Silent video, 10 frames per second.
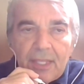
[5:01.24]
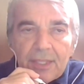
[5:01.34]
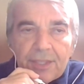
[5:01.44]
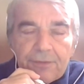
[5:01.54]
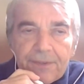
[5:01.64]

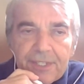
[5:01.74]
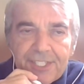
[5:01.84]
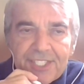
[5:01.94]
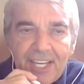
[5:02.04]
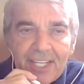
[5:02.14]
The
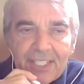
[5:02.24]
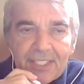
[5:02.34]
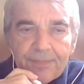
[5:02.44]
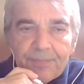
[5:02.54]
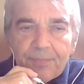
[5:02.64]
first side
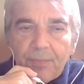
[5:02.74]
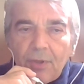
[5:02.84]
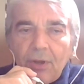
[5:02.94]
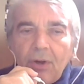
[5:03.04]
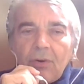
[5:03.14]

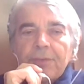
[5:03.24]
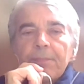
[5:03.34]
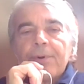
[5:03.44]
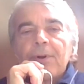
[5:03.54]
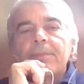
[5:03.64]
of the
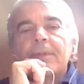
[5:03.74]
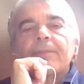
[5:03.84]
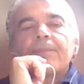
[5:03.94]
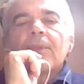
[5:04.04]
problem